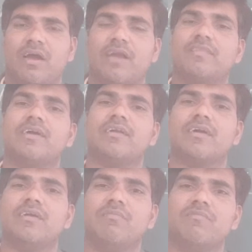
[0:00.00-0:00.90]
At that
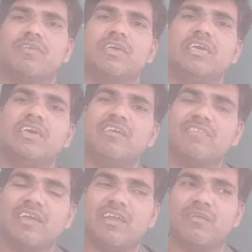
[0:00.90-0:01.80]
time, we
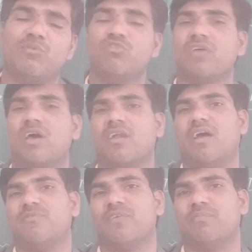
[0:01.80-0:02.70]
easily moves or
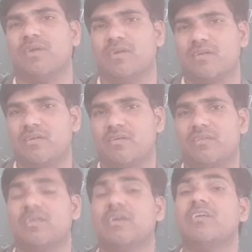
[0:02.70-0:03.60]
not from
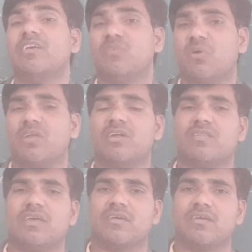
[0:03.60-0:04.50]
that. That is only the thing.